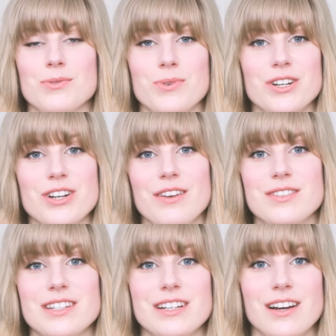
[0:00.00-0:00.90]
which I've
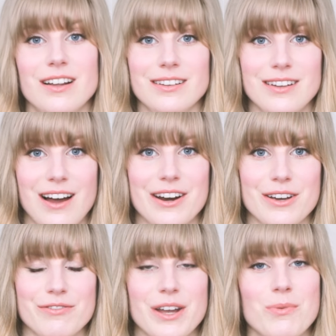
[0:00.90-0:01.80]
seen a lot
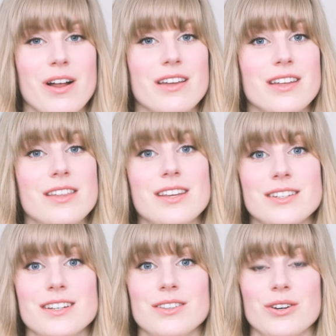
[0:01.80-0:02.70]
of, and while I think
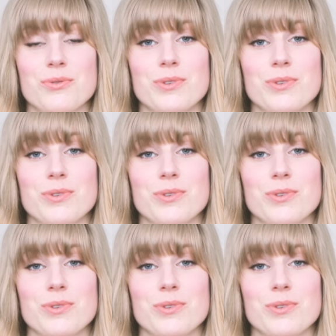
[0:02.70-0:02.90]
these can look